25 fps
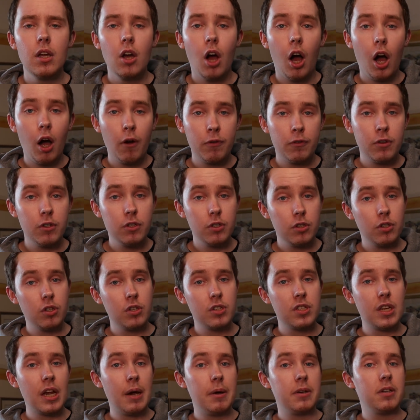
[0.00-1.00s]
often
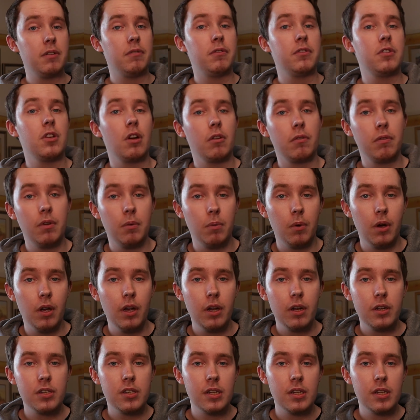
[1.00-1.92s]
does director of photography work,